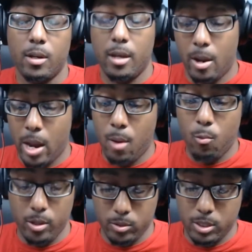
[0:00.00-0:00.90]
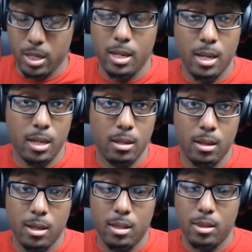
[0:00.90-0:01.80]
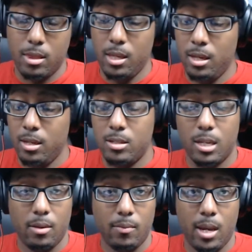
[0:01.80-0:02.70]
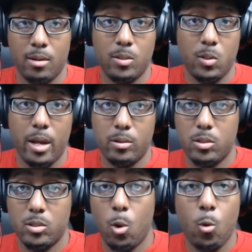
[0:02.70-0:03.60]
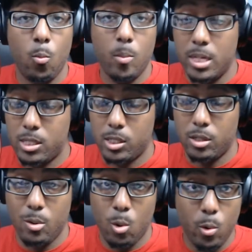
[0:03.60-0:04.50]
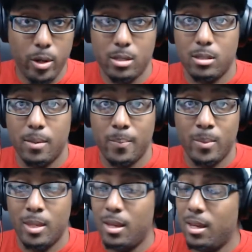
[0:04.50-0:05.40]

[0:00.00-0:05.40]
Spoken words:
Now, I will say that these have canceled out so much noise.